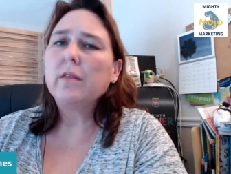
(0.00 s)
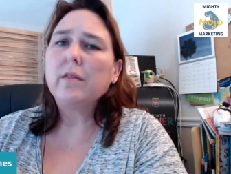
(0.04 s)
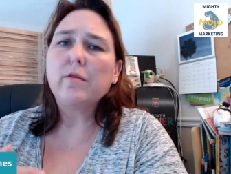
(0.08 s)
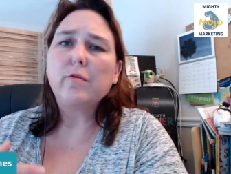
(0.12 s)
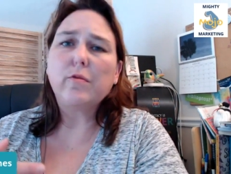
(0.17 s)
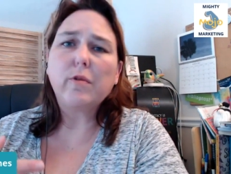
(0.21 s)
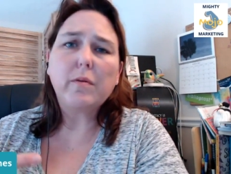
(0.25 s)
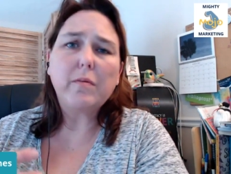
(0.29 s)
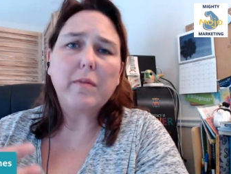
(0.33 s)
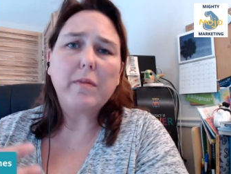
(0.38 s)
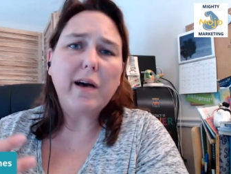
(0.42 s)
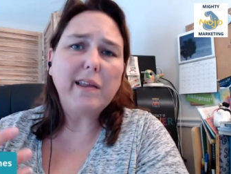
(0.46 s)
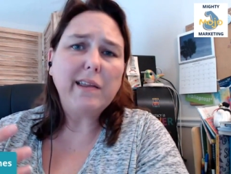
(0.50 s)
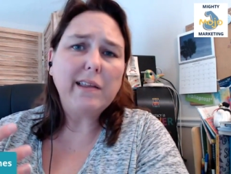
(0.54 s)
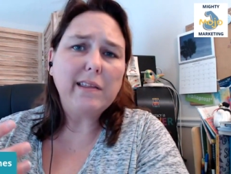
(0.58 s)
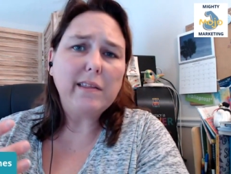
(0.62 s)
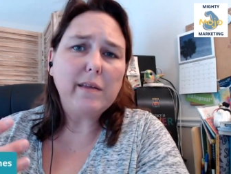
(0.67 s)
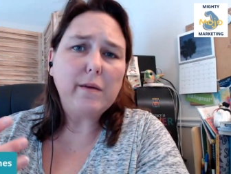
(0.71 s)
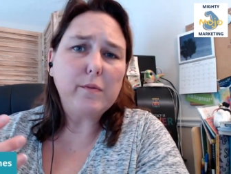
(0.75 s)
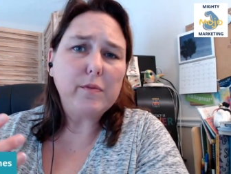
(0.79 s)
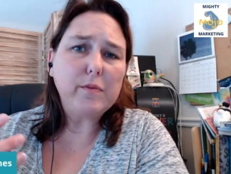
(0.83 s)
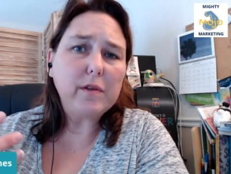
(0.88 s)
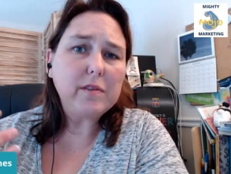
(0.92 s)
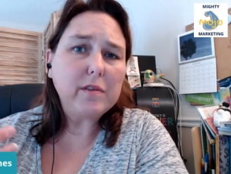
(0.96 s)

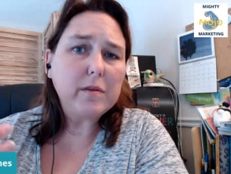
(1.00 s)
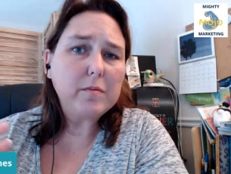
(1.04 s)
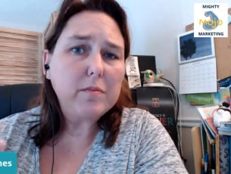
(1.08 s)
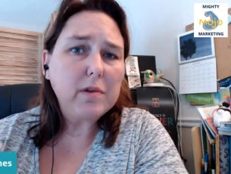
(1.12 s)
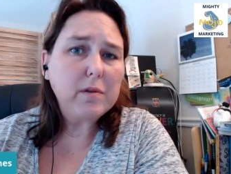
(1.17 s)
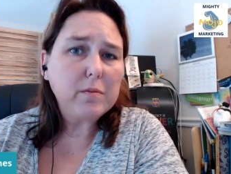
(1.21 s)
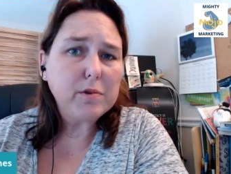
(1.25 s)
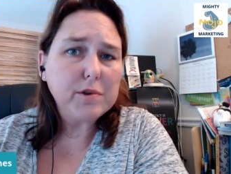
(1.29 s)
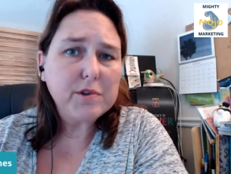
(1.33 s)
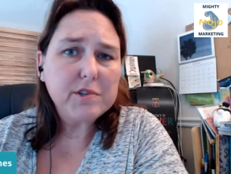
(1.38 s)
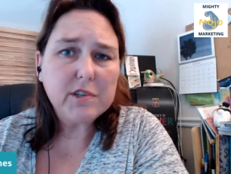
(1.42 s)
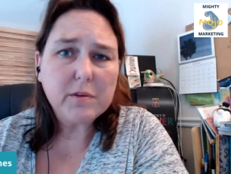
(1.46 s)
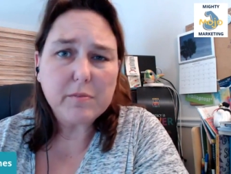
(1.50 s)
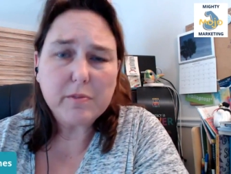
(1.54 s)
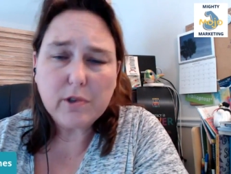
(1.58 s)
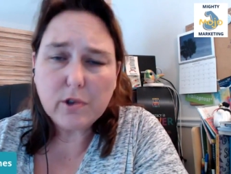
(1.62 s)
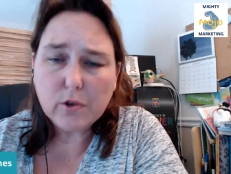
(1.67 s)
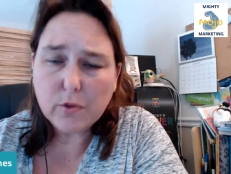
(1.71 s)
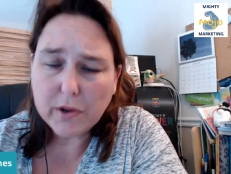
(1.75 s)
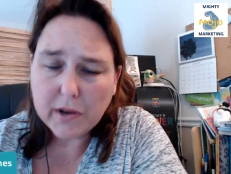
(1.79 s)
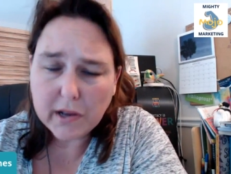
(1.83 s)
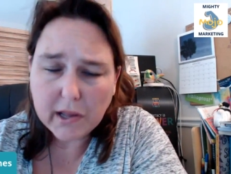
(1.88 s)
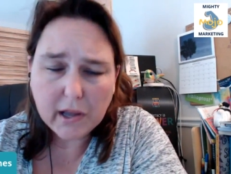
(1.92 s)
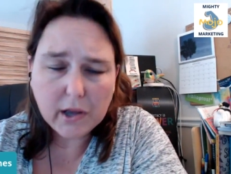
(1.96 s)
Reminding them that the membership
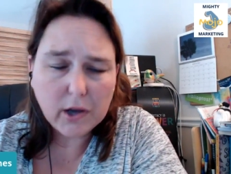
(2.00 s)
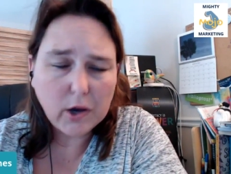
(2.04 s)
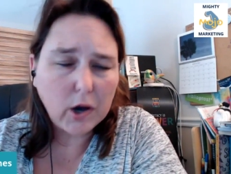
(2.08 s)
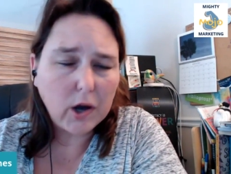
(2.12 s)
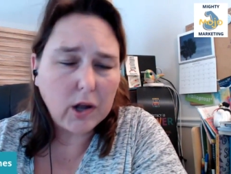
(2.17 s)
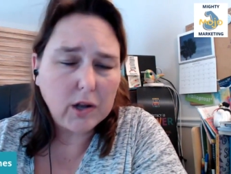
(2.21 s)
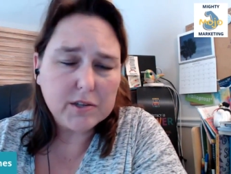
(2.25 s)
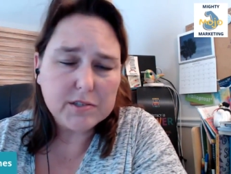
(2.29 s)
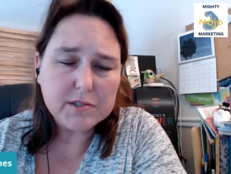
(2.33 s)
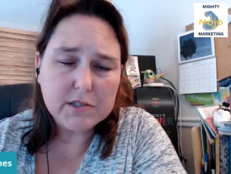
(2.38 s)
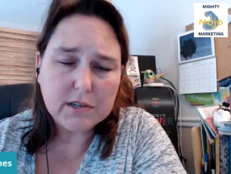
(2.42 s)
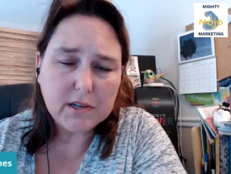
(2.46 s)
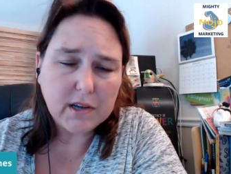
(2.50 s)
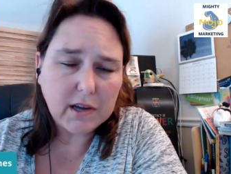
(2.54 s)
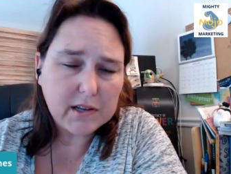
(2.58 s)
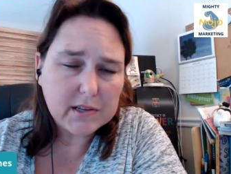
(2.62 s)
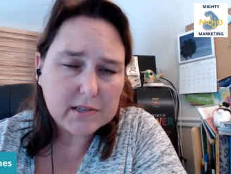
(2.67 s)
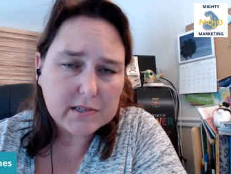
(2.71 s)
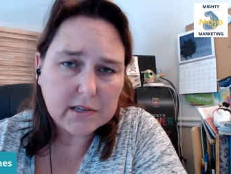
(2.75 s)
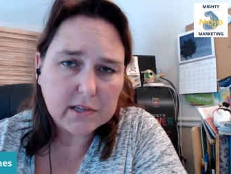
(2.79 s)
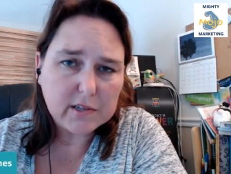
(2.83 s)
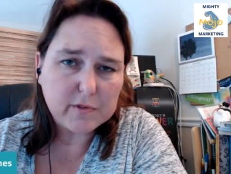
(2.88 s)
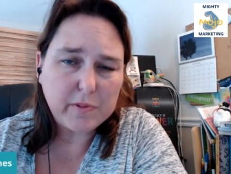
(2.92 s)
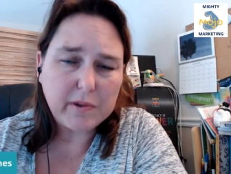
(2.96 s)
Q&A call is
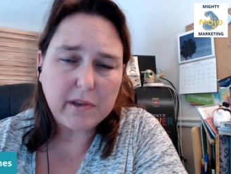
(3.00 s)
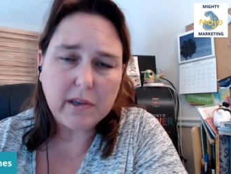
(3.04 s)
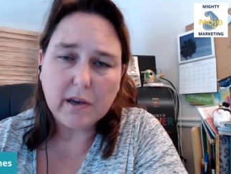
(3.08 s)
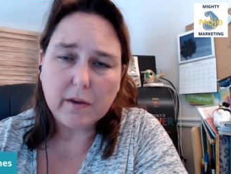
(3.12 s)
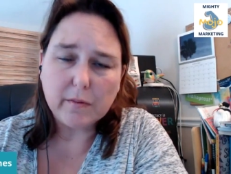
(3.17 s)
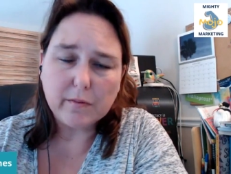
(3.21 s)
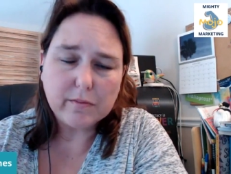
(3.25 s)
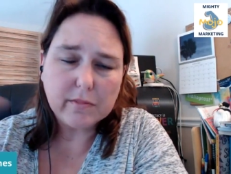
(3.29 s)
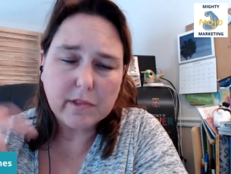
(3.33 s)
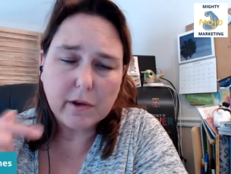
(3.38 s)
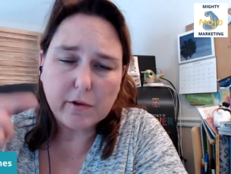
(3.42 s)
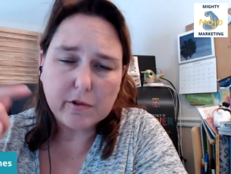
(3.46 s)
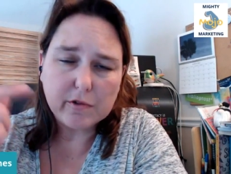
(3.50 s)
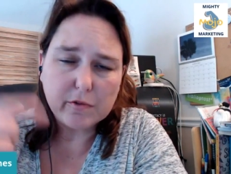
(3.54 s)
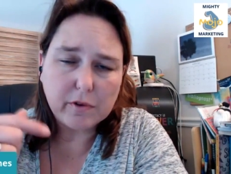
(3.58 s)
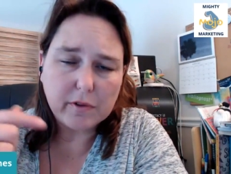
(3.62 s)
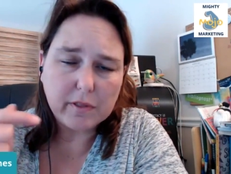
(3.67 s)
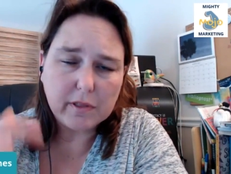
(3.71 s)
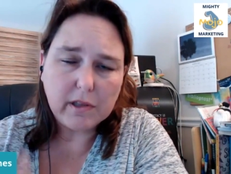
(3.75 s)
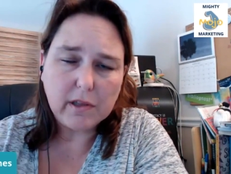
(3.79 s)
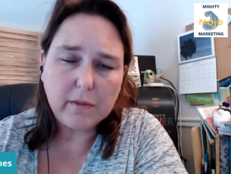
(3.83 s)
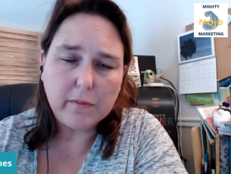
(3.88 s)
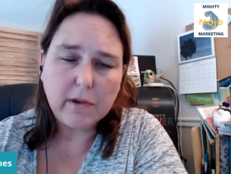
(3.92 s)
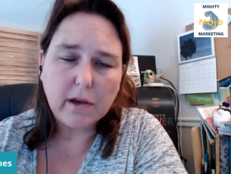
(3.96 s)
tonight at 6 p.m. That was
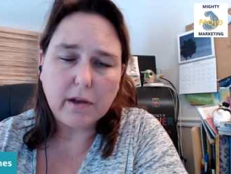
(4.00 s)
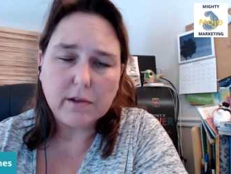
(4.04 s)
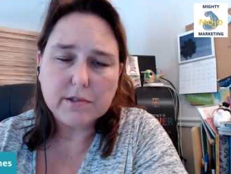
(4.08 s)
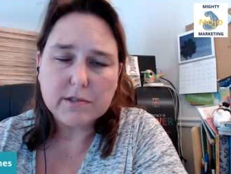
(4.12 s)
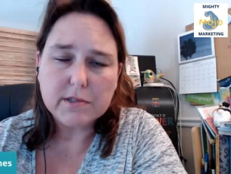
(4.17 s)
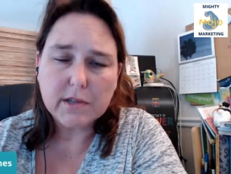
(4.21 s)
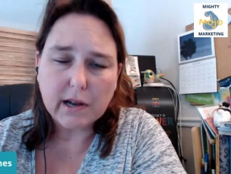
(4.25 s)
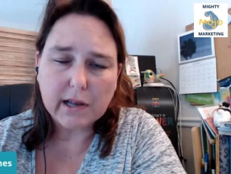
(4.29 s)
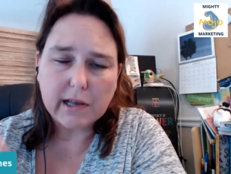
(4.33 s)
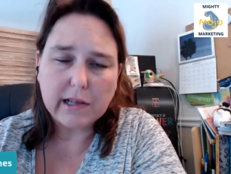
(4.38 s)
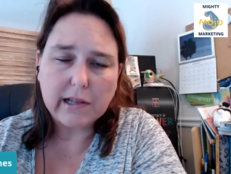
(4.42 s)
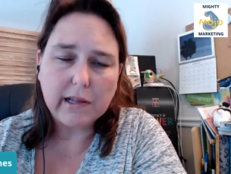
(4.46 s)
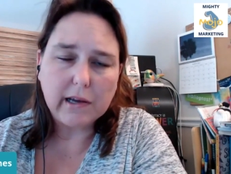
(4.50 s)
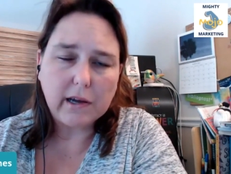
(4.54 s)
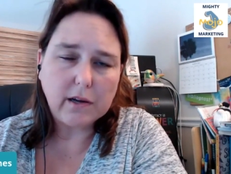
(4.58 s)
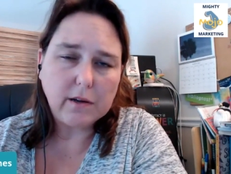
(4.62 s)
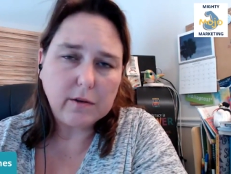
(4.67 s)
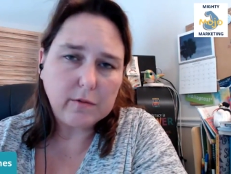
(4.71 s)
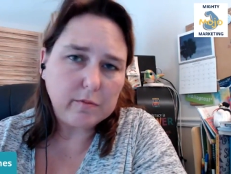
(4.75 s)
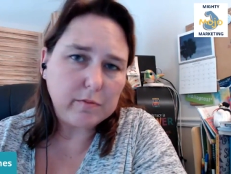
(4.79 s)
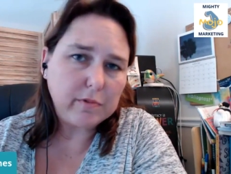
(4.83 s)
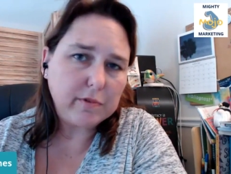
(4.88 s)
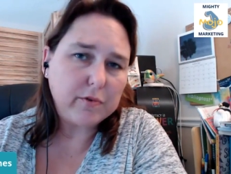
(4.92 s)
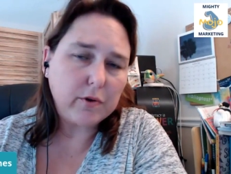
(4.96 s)
one of the emails that I
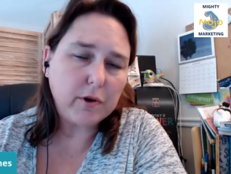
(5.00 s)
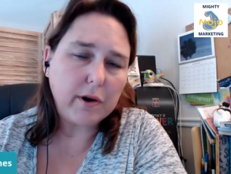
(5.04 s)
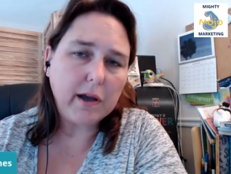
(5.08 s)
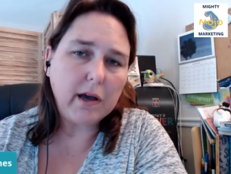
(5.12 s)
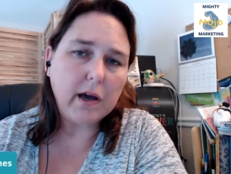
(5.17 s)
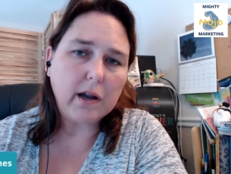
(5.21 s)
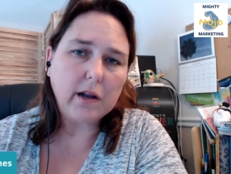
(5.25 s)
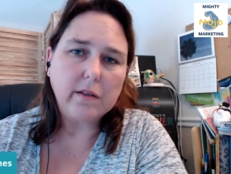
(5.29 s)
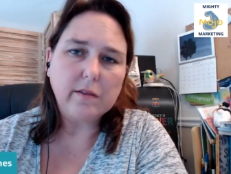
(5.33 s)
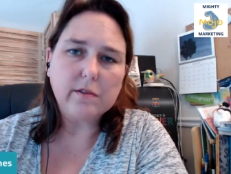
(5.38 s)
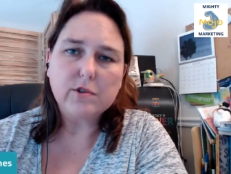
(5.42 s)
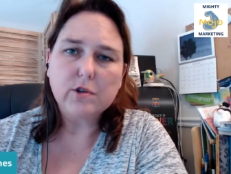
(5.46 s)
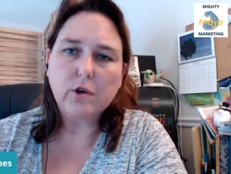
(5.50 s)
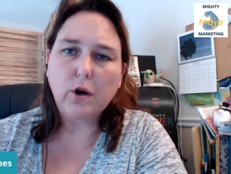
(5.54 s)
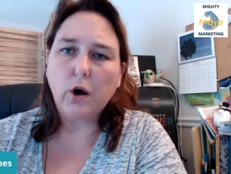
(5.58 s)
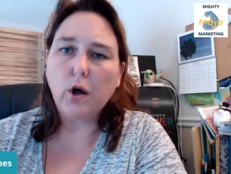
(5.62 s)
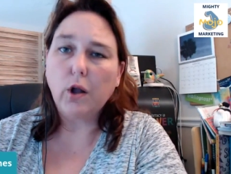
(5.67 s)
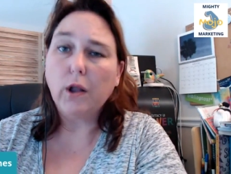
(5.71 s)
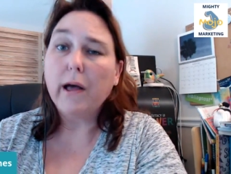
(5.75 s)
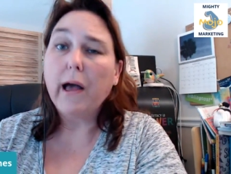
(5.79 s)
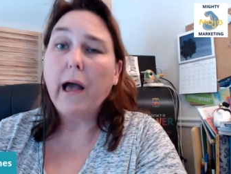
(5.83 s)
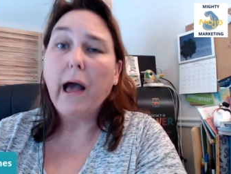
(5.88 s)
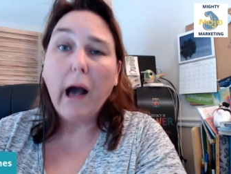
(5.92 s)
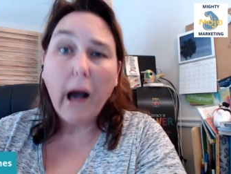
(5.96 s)
clicked before I got on this
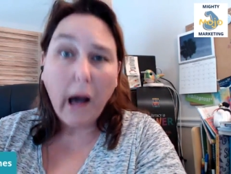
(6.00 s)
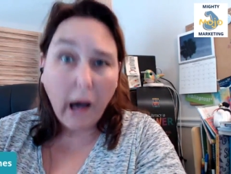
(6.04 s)
call.